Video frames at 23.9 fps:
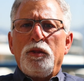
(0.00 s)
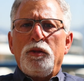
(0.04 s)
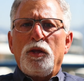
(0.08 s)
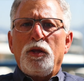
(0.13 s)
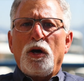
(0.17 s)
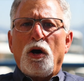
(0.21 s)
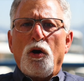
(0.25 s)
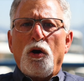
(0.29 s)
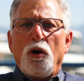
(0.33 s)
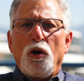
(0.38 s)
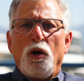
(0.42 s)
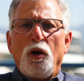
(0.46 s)

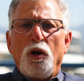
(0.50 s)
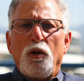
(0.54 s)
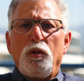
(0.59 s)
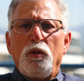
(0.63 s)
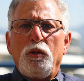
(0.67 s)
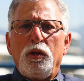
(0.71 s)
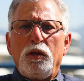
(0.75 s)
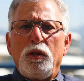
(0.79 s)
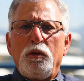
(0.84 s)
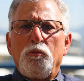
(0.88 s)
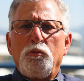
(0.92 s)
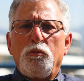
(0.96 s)
The
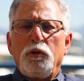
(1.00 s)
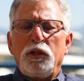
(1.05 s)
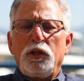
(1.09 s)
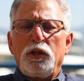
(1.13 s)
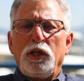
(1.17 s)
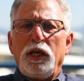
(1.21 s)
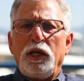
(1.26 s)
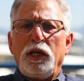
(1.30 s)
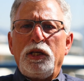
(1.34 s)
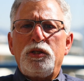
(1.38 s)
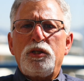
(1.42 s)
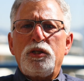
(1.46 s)
hull
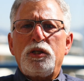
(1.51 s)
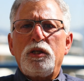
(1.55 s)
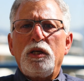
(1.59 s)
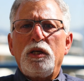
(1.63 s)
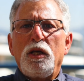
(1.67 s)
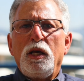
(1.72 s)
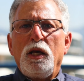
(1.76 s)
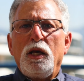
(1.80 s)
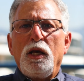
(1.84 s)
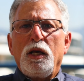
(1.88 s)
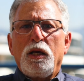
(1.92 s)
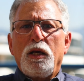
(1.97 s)
release
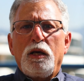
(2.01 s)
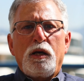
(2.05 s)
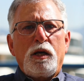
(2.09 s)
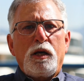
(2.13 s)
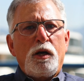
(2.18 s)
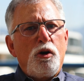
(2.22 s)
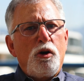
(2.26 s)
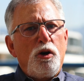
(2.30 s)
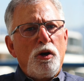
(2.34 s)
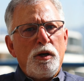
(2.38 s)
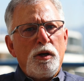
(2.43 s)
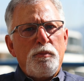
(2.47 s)

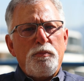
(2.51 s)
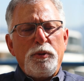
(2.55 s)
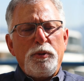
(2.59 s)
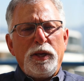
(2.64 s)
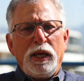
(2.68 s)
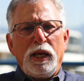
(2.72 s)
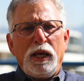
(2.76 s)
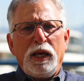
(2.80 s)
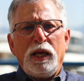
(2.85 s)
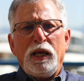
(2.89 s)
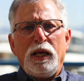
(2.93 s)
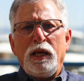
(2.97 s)
could
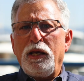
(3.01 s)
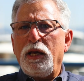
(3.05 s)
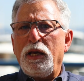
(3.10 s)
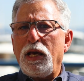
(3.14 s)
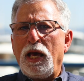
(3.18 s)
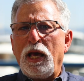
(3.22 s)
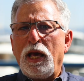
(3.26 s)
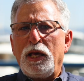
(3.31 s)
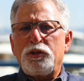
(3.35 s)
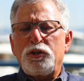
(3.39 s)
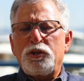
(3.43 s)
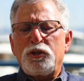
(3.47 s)
be
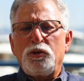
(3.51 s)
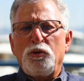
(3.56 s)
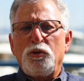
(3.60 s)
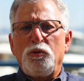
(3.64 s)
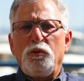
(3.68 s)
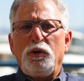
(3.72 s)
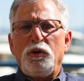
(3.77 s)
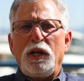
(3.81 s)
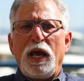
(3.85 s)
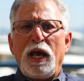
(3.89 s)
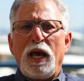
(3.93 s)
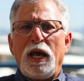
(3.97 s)
as
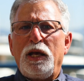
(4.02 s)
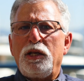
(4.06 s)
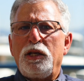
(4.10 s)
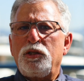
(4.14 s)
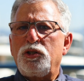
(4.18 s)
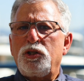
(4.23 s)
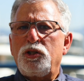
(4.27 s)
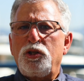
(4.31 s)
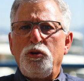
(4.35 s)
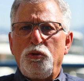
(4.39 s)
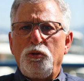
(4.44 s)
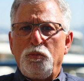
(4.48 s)
soon
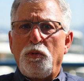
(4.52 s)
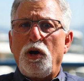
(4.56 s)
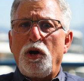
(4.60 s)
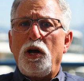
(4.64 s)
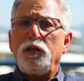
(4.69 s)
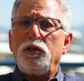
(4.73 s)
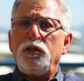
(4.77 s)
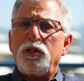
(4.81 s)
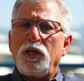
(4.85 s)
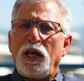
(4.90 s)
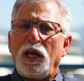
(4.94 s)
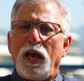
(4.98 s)
as 2
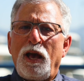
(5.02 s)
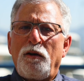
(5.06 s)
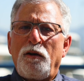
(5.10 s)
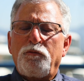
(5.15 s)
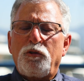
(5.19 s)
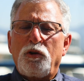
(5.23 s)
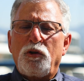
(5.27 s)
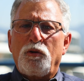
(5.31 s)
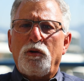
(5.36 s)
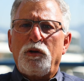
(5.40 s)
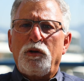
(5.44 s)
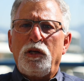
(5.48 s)
months
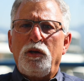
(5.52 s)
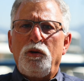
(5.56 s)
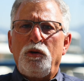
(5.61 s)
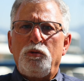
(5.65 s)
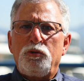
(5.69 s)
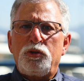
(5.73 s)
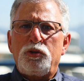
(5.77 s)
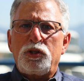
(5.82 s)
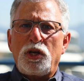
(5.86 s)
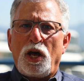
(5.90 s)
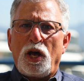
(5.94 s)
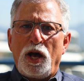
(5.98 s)
after
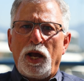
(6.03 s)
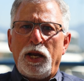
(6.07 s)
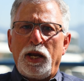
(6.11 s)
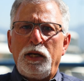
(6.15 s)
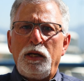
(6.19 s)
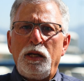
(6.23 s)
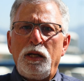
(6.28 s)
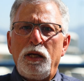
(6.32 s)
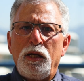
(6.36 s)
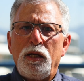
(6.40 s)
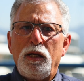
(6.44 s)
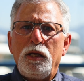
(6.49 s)
you
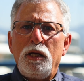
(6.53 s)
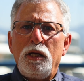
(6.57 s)
sign.